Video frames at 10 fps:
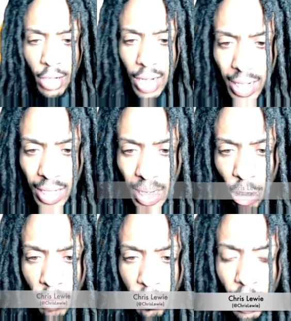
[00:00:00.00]
how they let
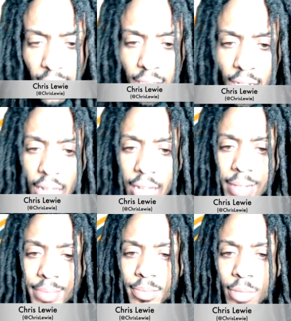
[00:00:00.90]
Off-White slide,
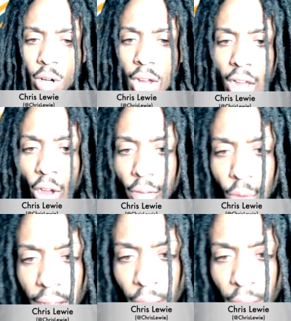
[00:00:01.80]
or how Off-White,